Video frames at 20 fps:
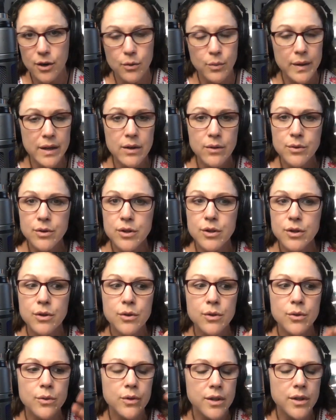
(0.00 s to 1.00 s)
we don't
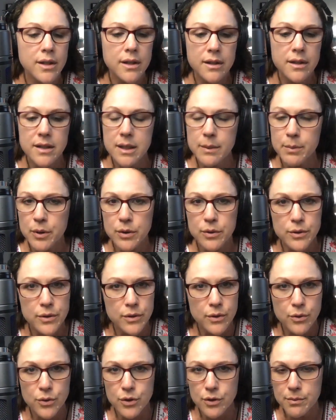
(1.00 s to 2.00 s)
do the typical
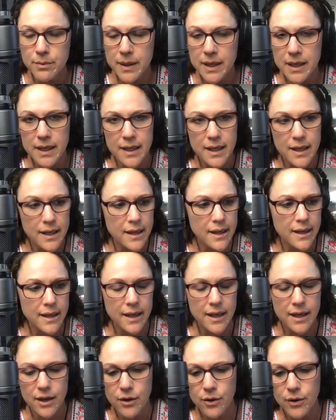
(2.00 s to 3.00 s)
social media
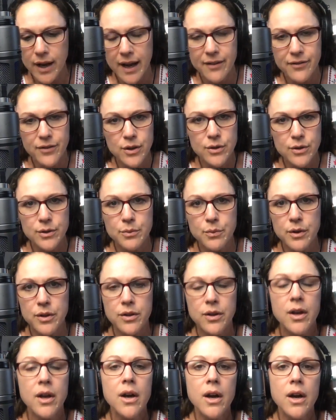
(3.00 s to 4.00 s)
avenues with
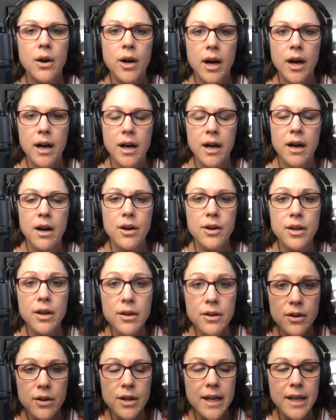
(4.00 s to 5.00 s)
our
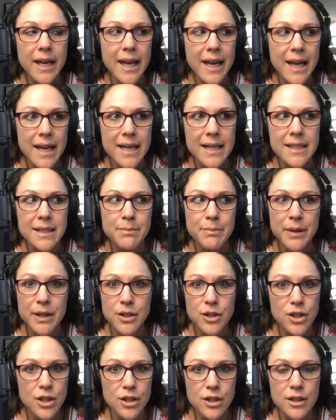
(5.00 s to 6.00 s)
younger kids,
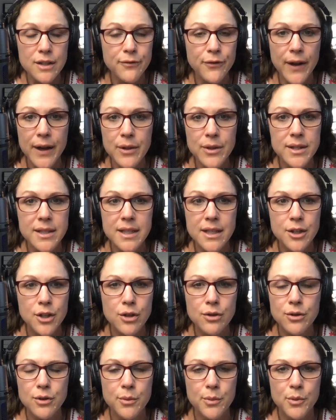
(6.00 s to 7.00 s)
but she just found this on
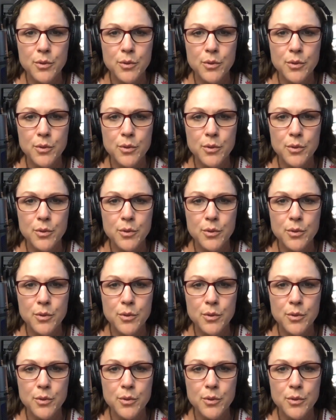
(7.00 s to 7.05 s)
YouTube.